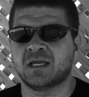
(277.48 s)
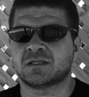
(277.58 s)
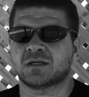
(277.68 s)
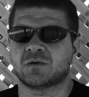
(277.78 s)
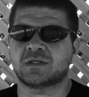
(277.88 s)

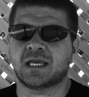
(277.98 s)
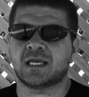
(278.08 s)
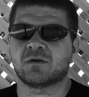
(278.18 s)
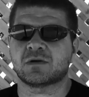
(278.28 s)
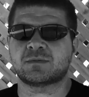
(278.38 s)
So
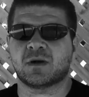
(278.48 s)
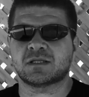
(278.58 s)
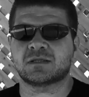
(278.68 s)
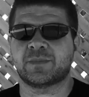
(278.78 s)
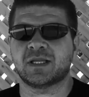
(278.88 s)
taking
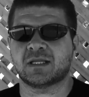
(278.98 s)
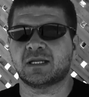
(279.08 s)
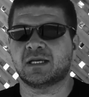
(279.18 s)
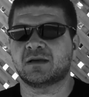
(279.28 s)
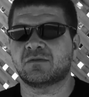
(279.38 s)

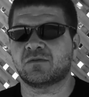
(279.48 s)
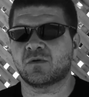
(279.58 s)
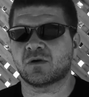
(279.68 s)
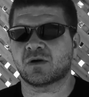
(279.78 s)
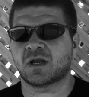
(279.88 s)
responsibility
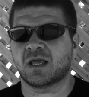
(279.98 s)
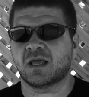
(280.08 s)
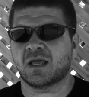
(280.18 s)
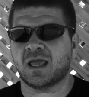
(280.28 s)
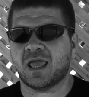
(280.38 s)
for
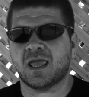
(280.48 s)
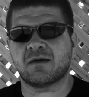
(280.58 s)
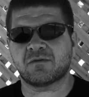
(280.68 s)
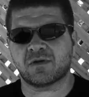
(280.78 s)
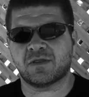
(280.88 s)

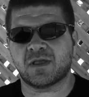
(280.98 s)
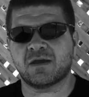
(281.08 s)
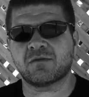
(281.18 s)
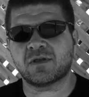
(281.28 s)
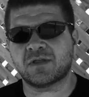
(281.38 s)

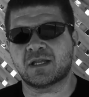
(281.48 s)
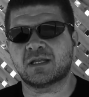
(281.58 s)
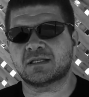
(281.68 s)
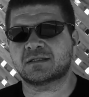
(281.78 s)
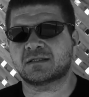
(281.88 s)
everything
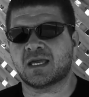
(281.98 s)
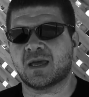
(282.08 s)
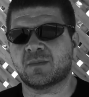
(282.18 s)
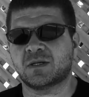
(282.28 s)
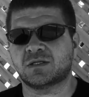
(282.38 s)
that's
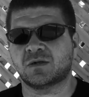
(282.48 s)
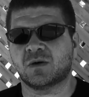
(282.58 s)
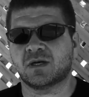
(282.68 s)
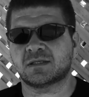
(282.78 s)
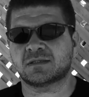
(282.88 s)
happened to
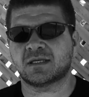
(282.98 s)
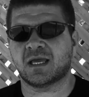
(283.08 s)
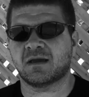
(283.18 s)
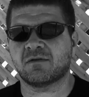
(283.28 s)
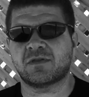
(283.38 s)
us,
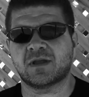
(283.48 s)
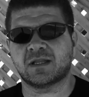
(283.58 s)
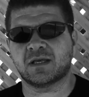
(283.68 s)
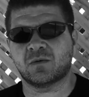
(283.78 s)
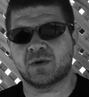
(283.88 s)

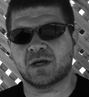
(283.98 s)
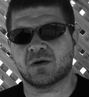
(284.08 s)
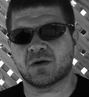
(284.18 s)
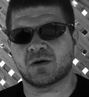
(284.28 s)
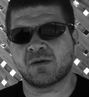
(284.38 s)
everything that we
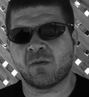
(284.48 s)
are,